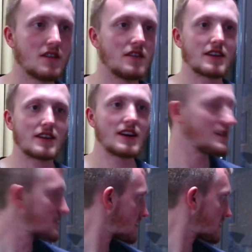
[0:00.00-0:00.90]
Yeah,
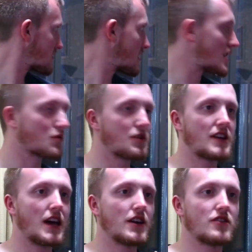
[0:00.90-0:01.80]
guys, it's weird
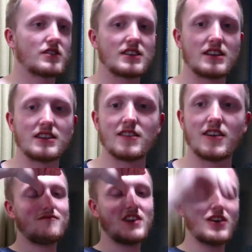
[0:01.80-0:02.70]
out here in Sydney,
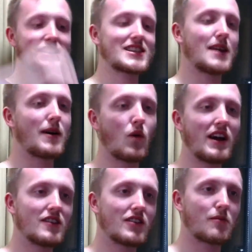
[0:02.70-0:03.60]
though. Yeah, last time I
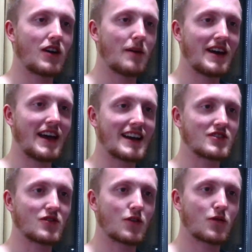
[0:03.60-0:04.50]
went here, I brought my
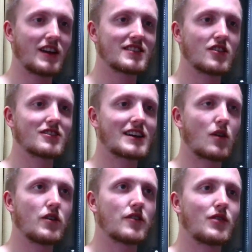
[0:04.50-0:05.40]
ex-girlfriend, so it's kind
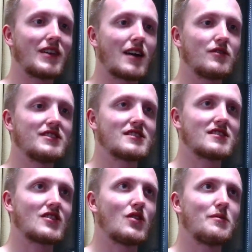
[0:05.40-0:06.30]
of weird for that reason,
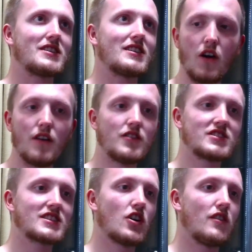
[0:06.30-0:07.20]
too, because
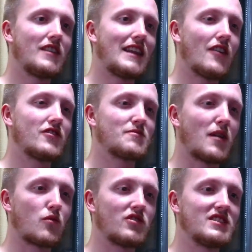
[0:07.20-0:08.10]
now there's
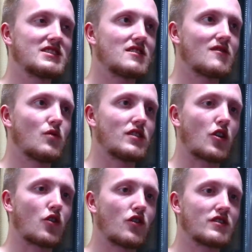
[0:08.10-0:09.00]
memories with
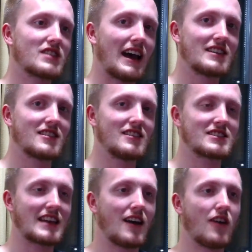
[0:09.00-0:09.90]
her tied to
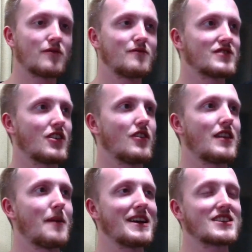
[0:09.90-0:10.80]
this town, so
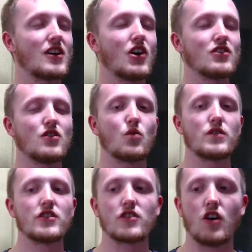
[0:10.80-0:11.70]
that makes it a little
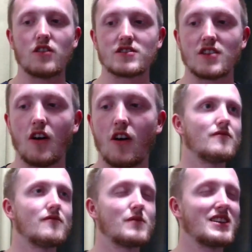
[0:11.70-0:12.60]
weird also.
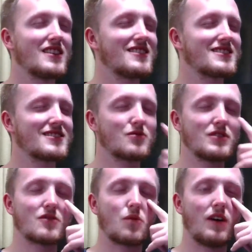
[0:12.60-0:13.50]
But, it's just
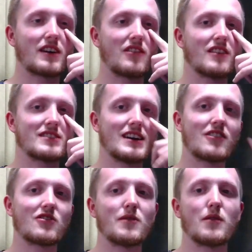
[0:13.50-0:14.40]
weird walking around
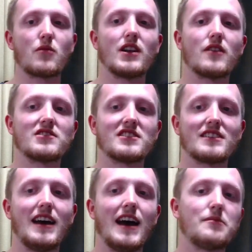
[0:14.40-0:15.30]
town and remembering everything
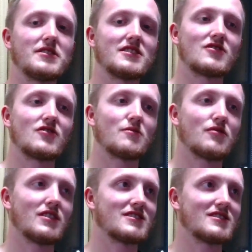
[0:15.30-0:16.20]
that happened in certain
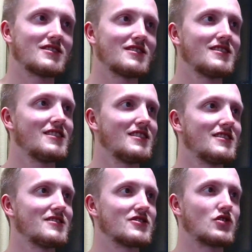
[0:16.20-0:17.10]
places.
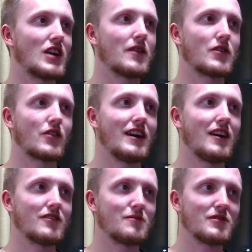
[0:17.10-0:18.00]
Just driving
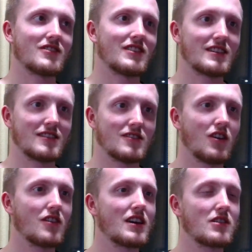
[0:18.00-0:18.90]
around and being like,
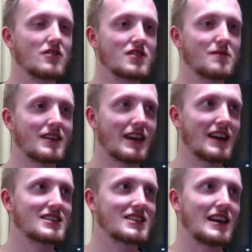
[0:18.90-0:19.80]
oh yeah, there used to be an
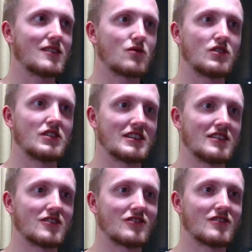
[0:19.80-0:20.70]
ice skating ring
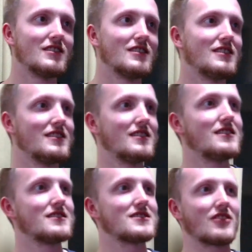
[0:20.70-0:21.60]
here.
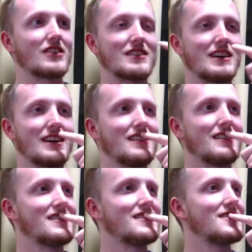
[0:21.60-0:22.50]
Shit like that.
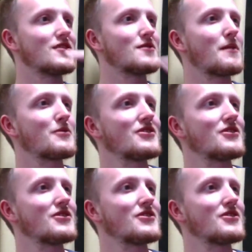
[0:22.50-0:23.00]
Remember?